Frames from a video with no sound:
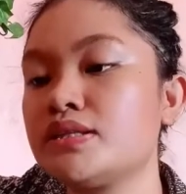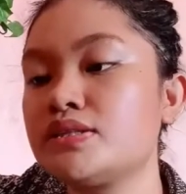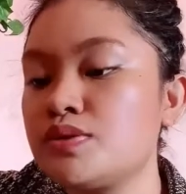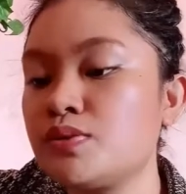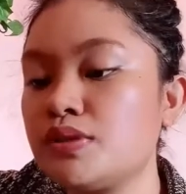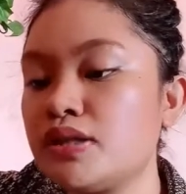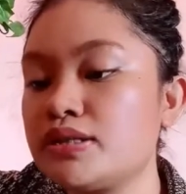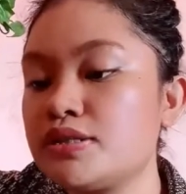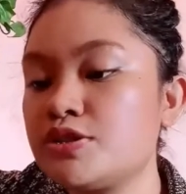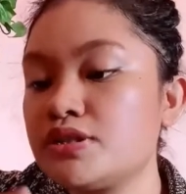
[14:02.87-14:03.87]
So
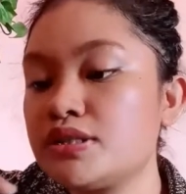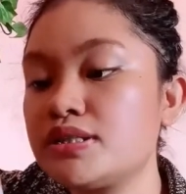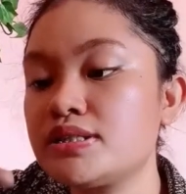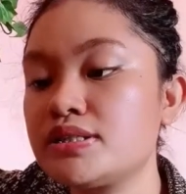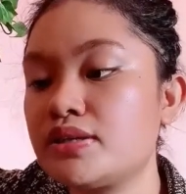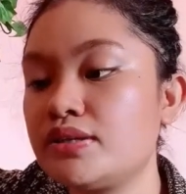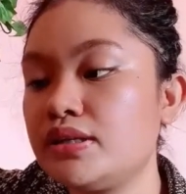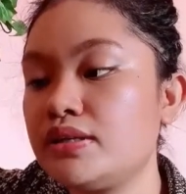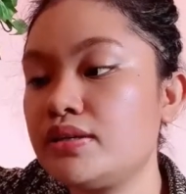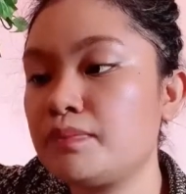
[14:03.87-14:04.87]
let's just
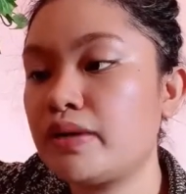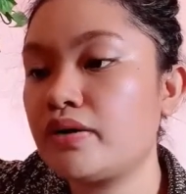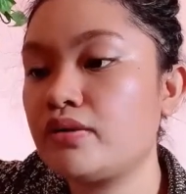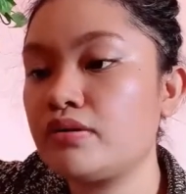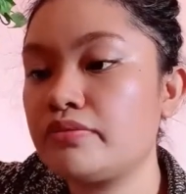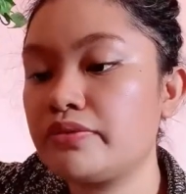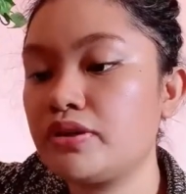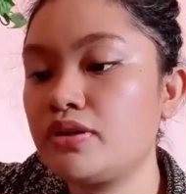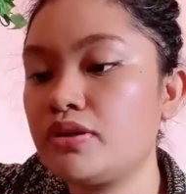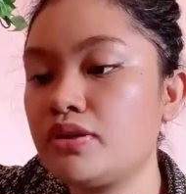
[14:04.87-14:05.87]
read the back
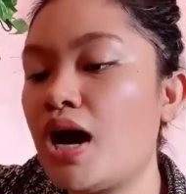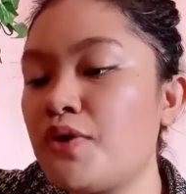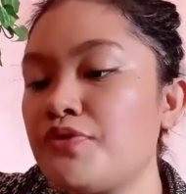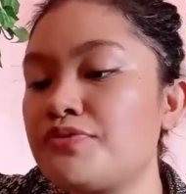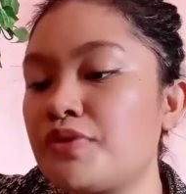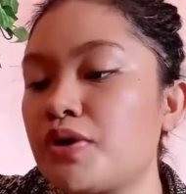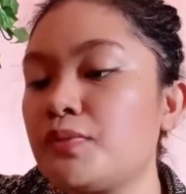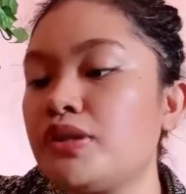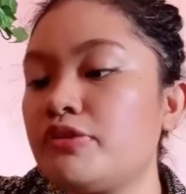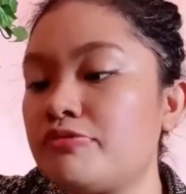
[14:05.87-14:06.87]
cover. How far
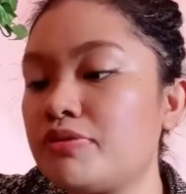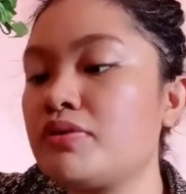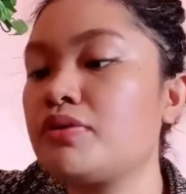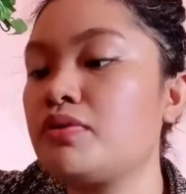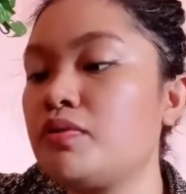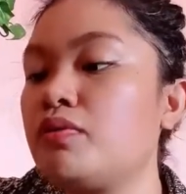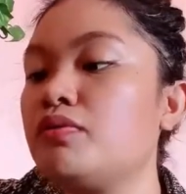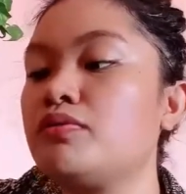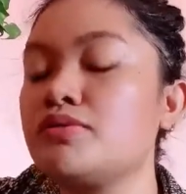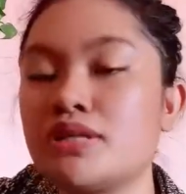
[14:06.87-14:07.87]
will a father go
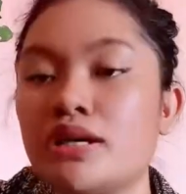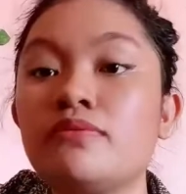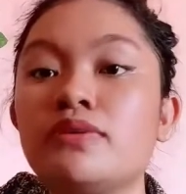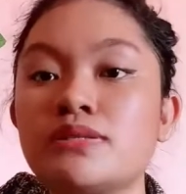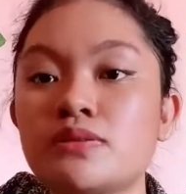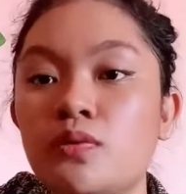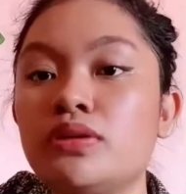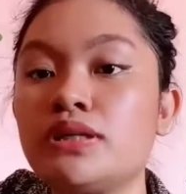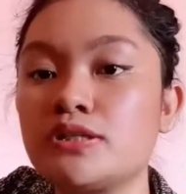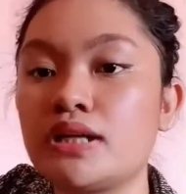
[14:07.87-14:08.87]
to save his
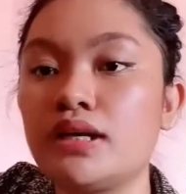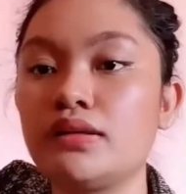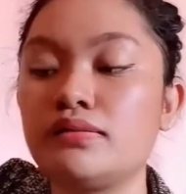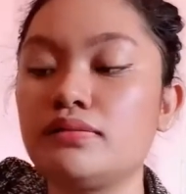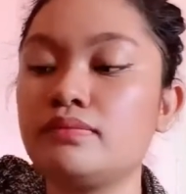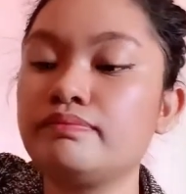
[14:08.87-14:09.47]
only child?